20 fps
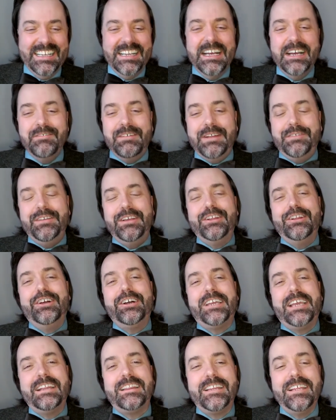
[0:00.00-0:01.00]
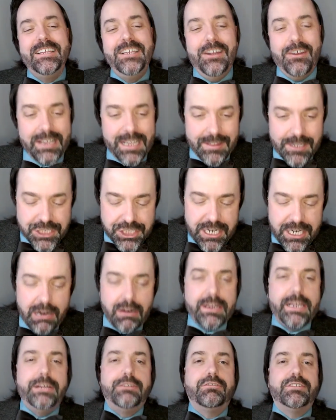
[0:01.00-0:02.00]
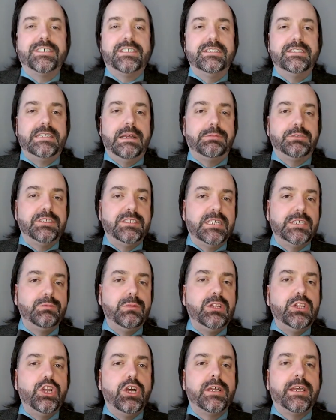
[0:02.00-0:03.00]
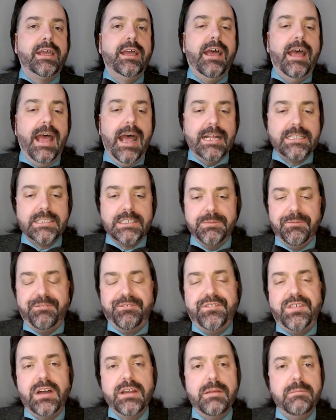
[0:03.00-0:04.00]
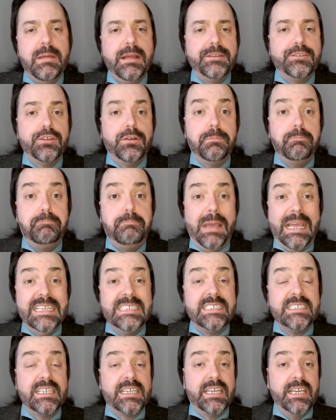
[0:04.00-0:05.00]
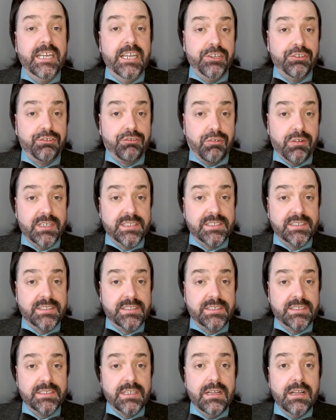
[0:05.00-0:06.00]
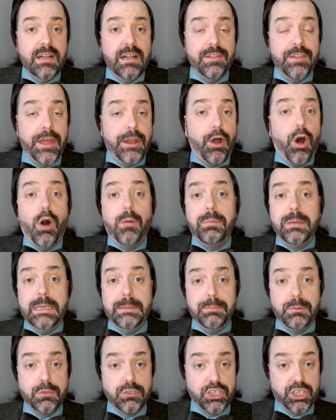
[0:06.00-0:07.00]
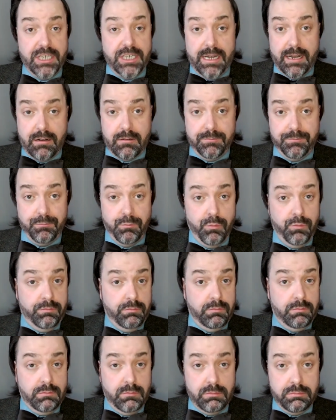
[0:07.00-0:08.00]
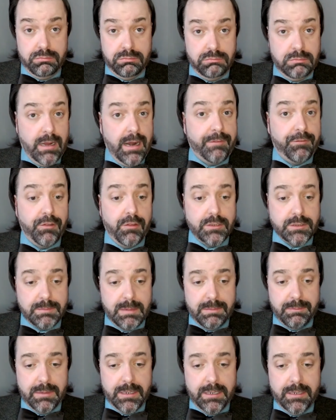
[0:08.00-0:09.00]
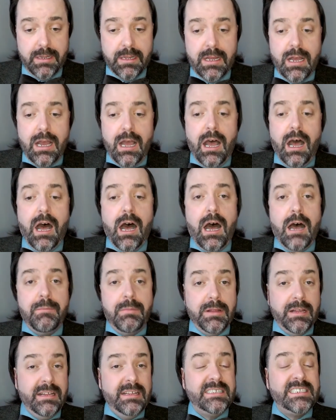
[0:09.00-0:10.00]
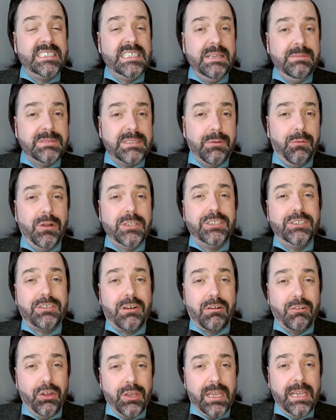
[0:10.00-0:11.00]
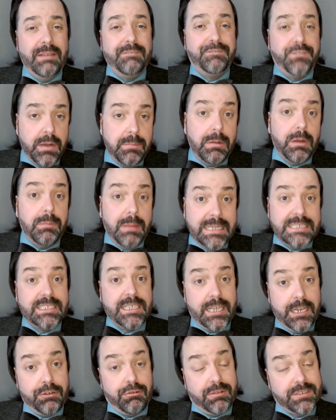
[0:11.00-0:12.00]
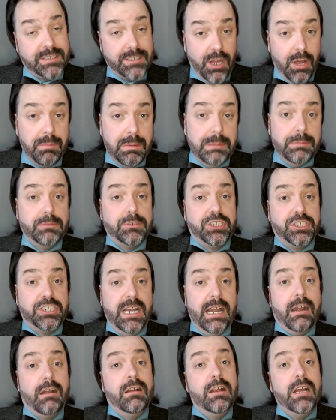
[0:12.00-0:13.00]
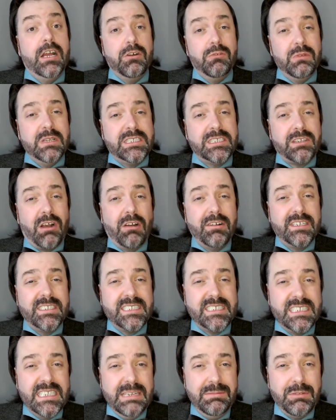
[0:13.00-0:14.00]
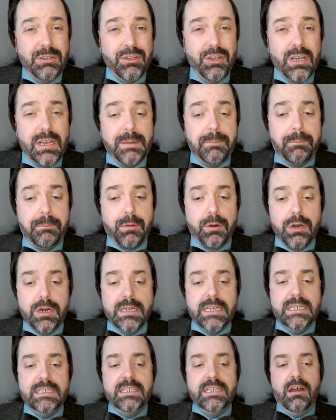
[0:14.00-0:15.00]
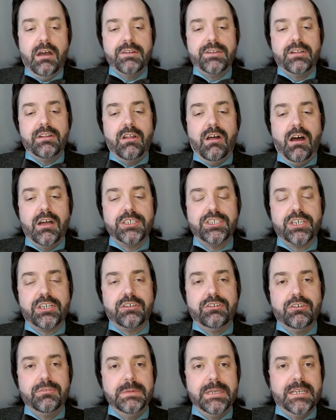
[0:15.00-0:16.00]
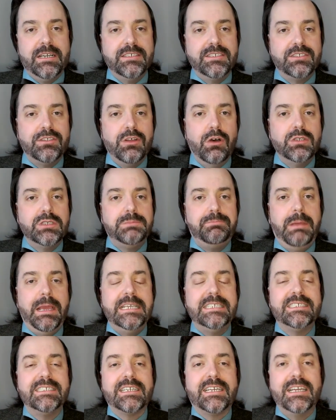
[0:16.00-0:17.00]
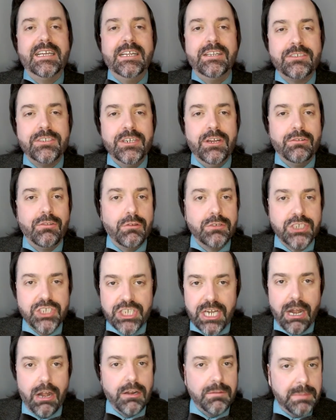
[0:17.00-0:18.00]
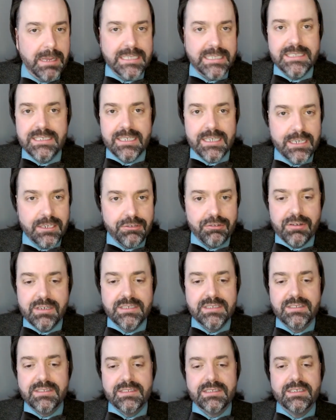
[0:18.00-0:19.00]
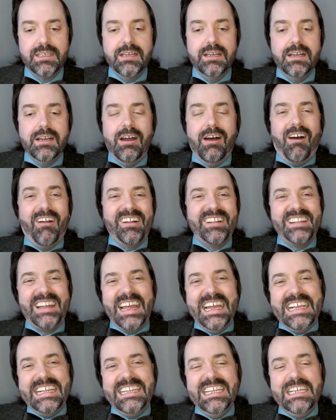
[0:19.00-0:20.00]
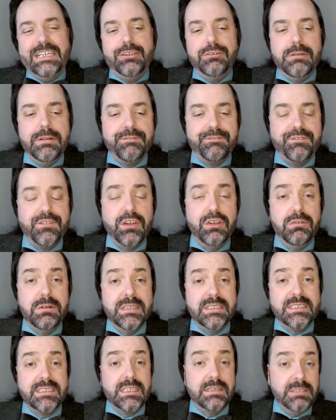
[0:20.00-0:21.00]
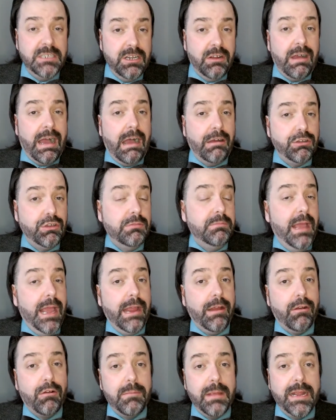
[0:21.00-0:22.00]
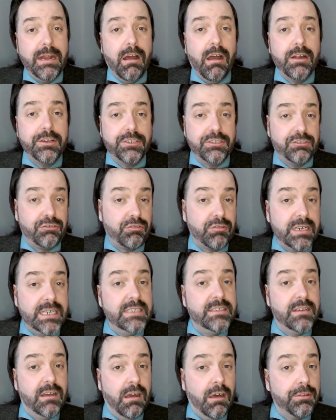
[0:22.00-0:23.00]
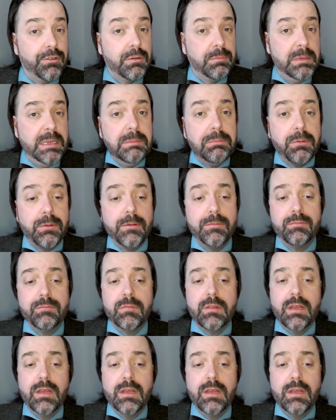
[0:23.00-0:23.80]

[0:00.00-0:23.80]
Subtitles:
But if you look at the generic interest conception says we look at some fundamental basic interests that all people share, whatever those might be. But it seems that once you start looking at fundamental basic interests that all people share, we start to seem to look pretty deontological, because those those shared basic interests are likely to influence, how you may or may not treat other people.